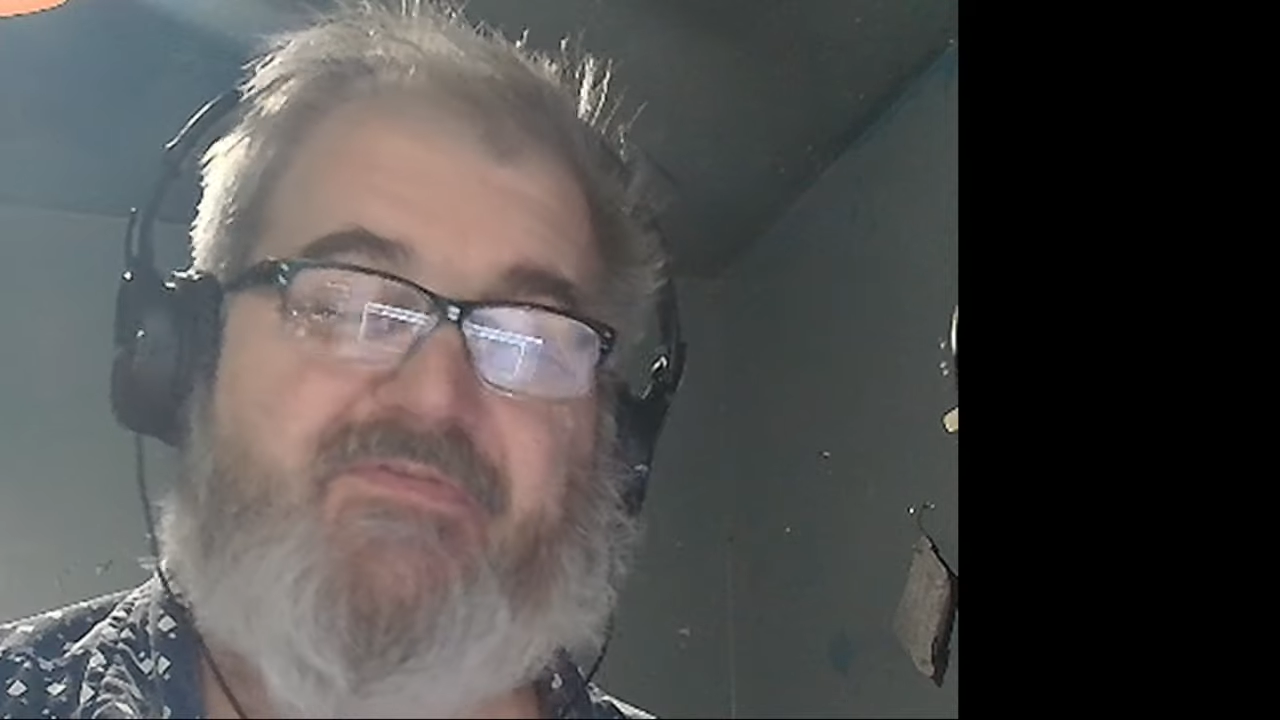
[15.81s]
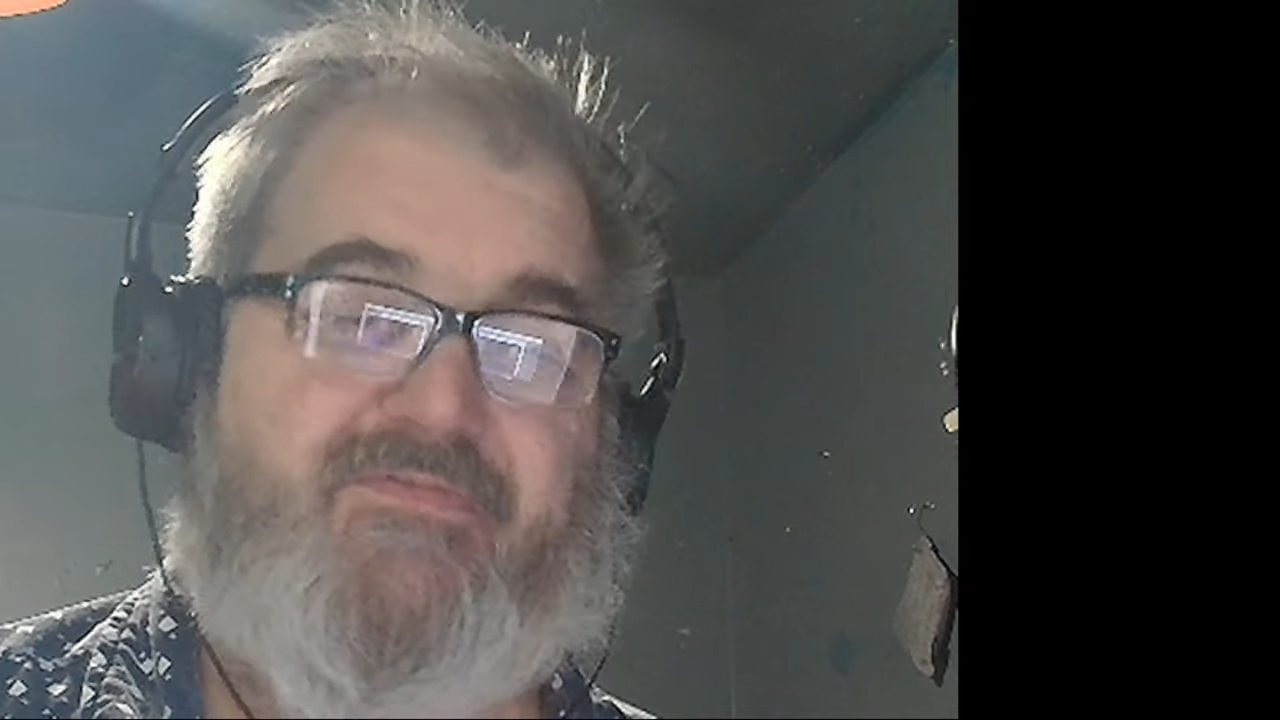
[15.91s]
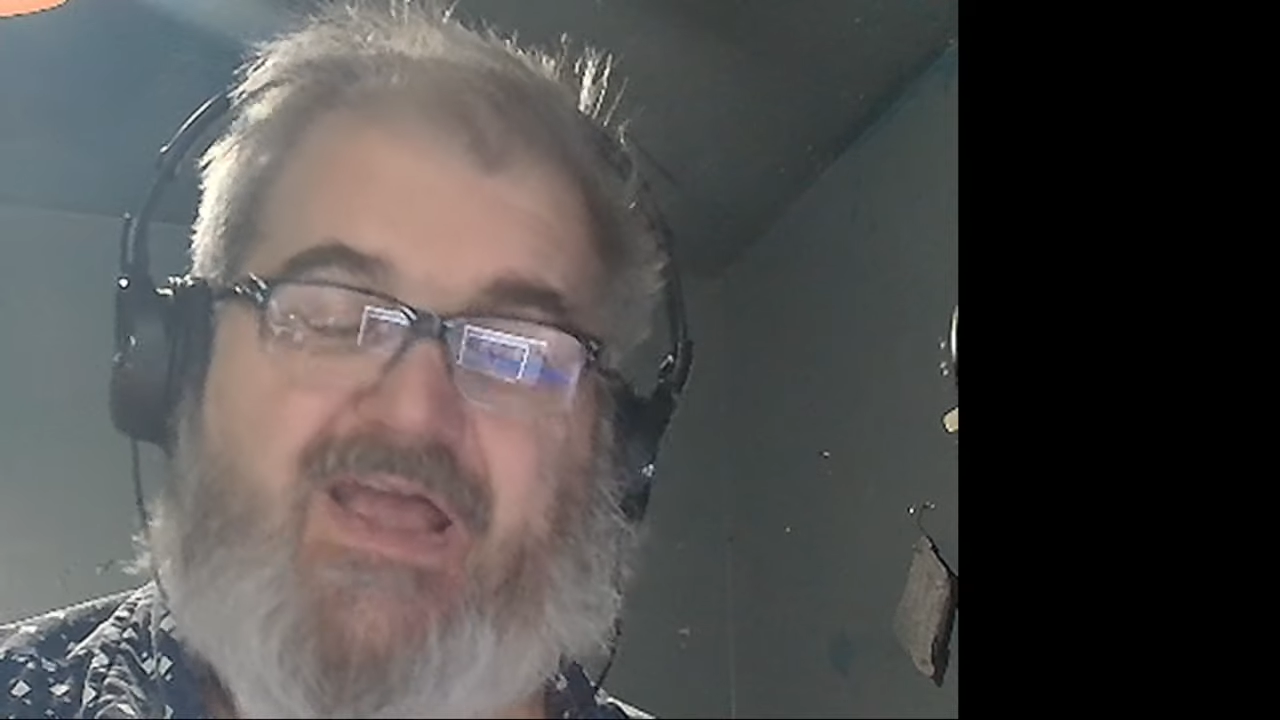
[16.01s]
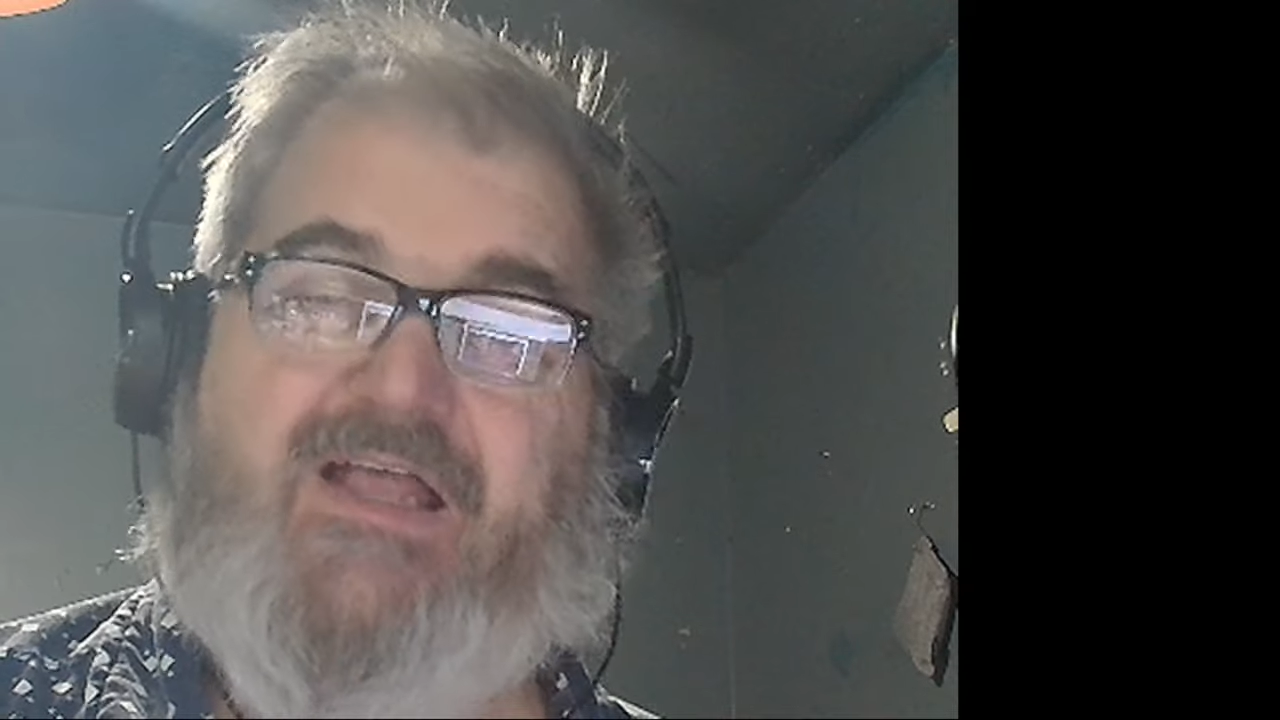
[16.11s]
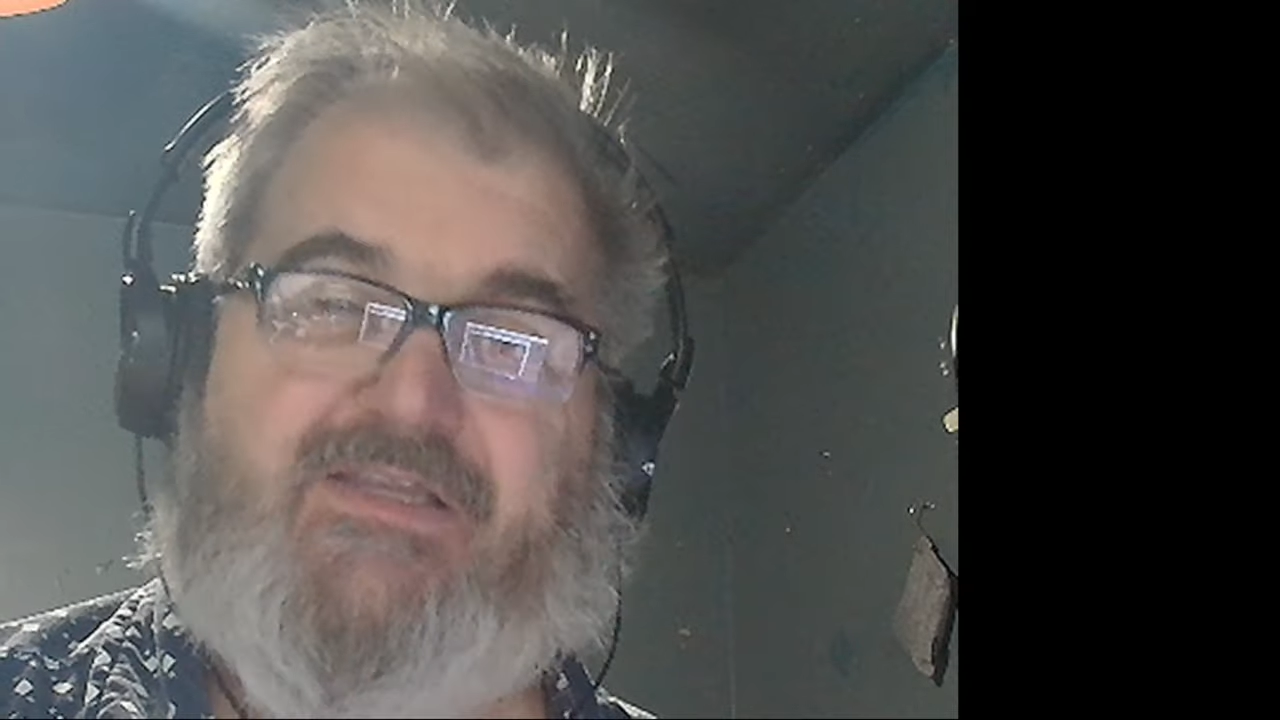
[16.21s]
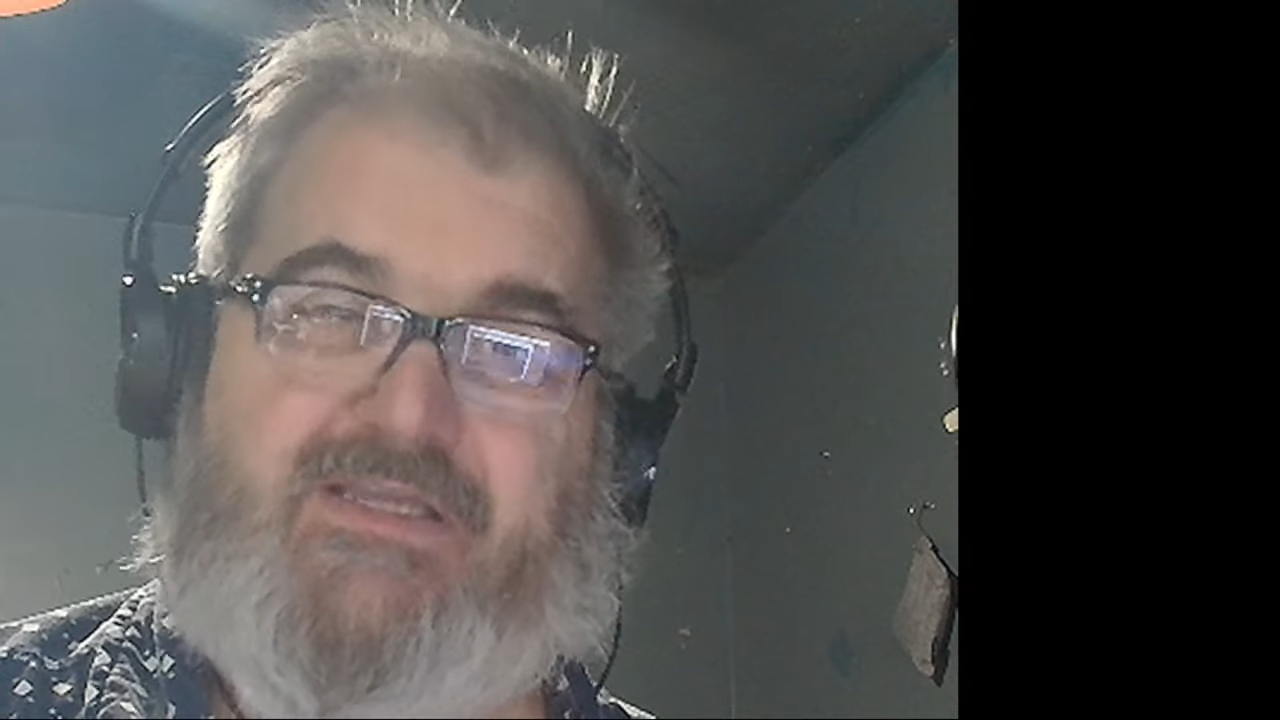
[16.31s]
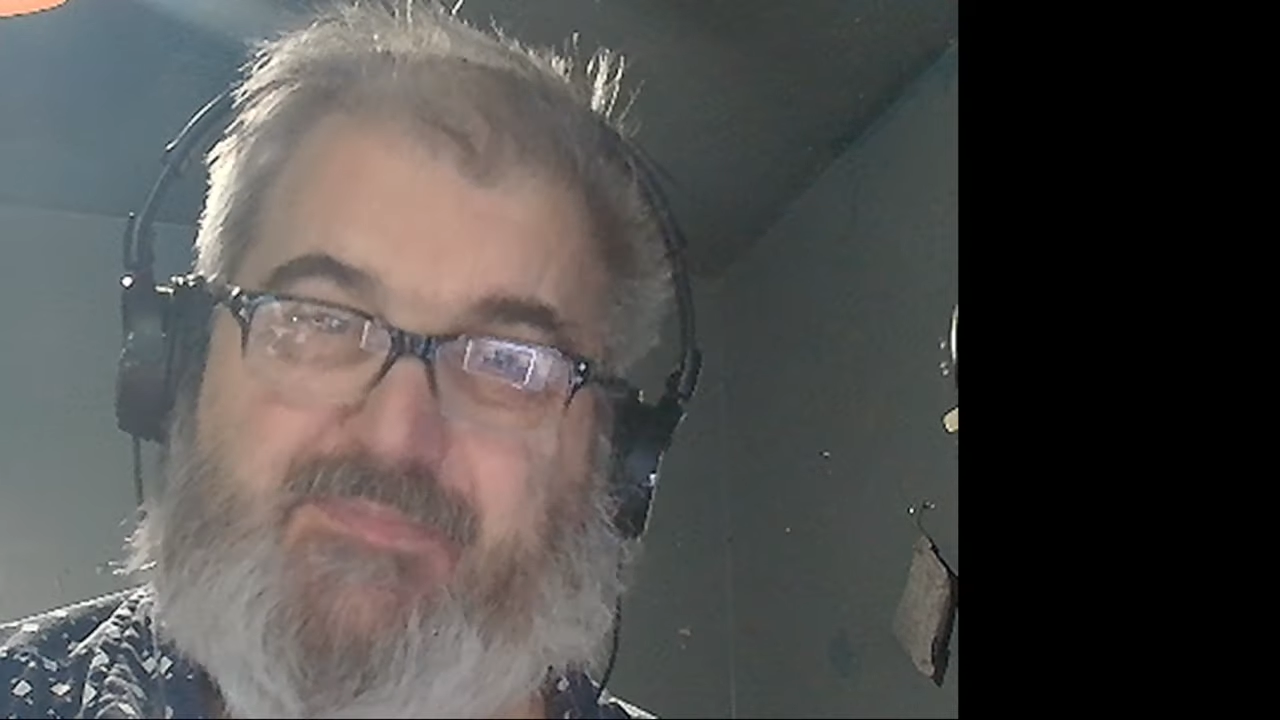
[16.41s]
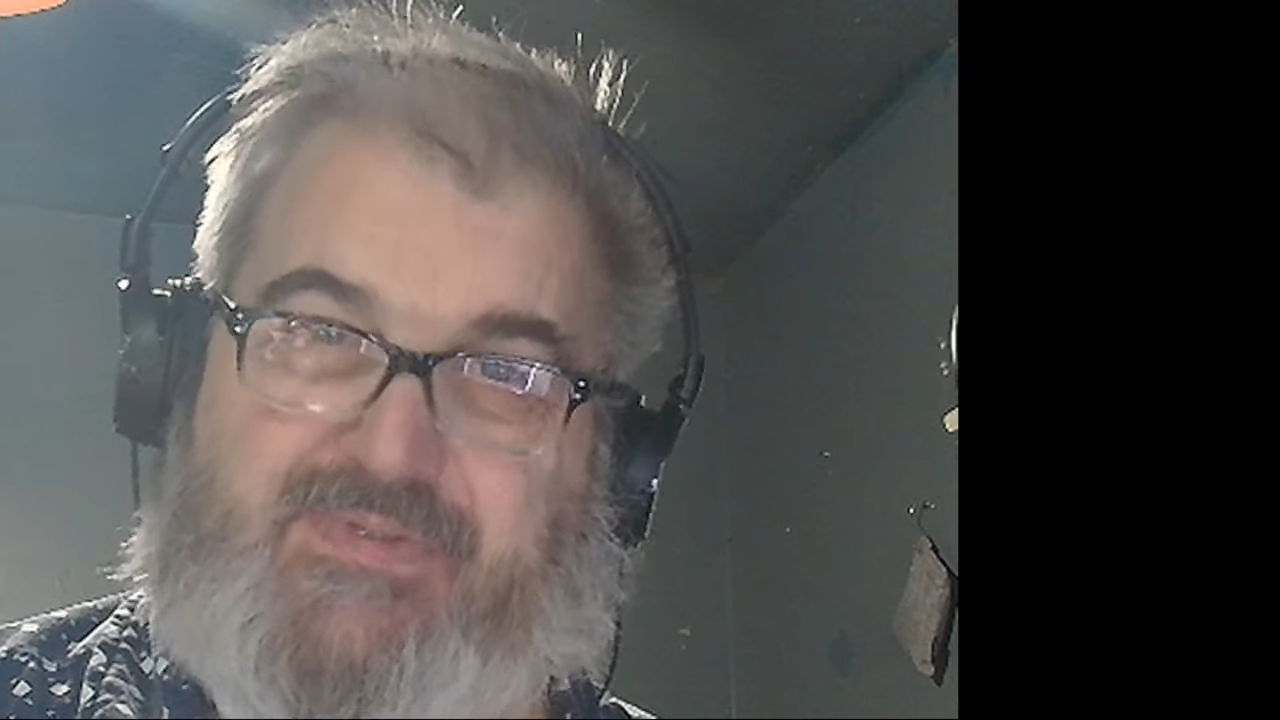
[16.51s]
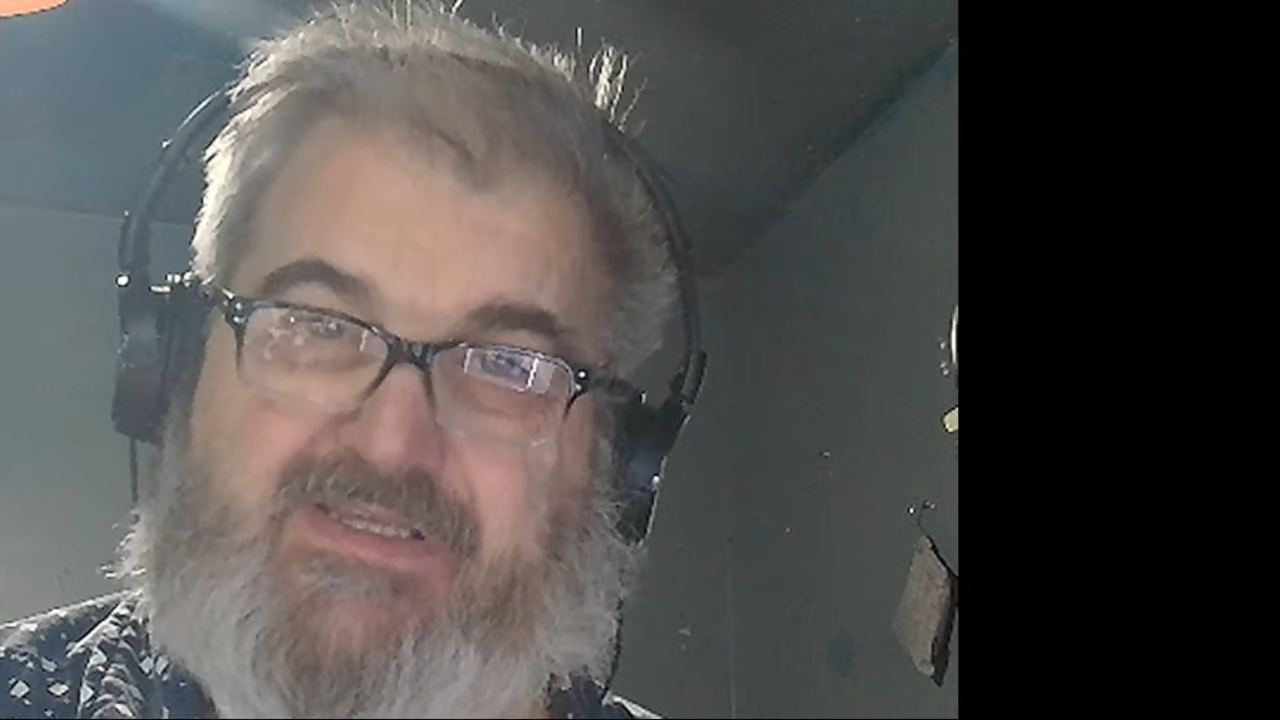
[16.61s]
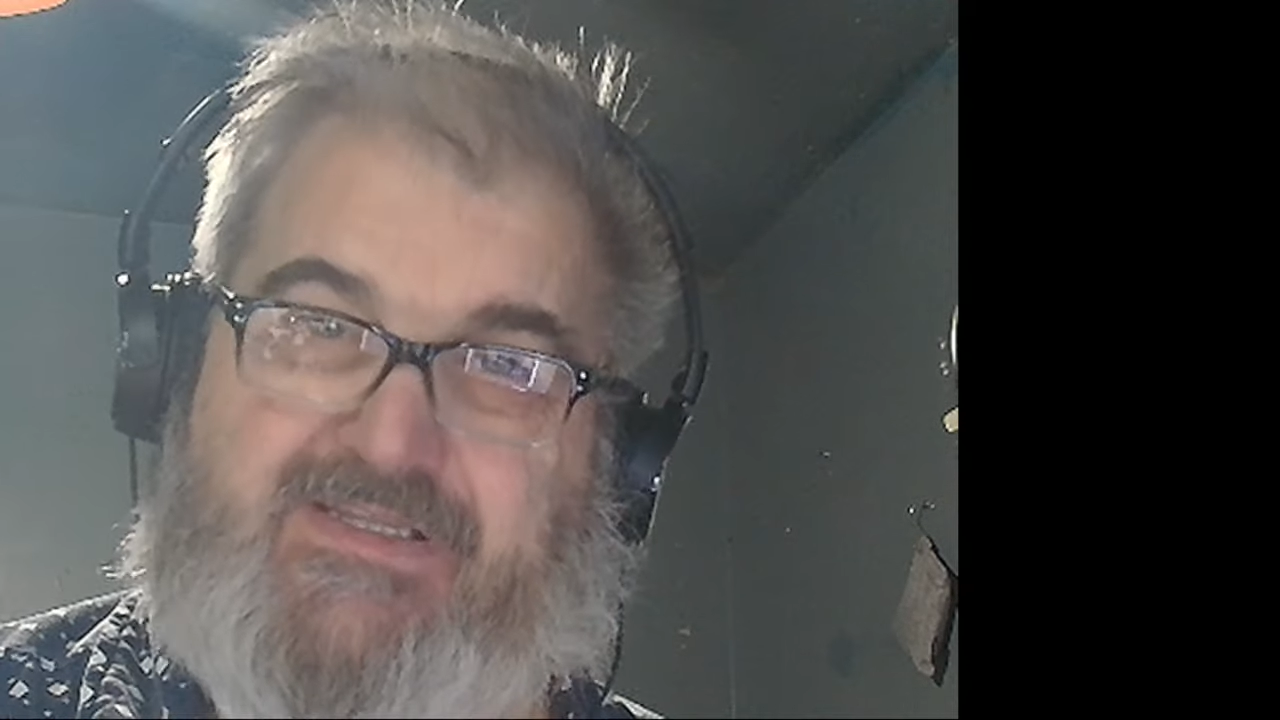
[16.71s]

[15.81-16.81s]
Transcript: Valley P